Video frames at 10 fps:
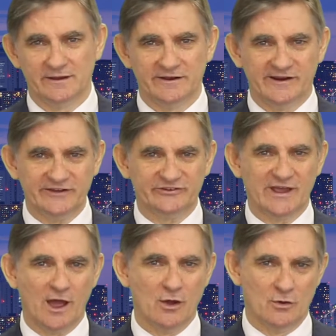Your
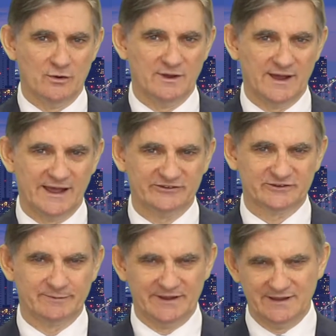SEO has
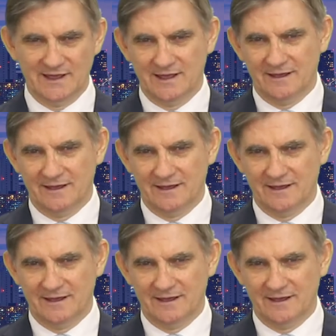to be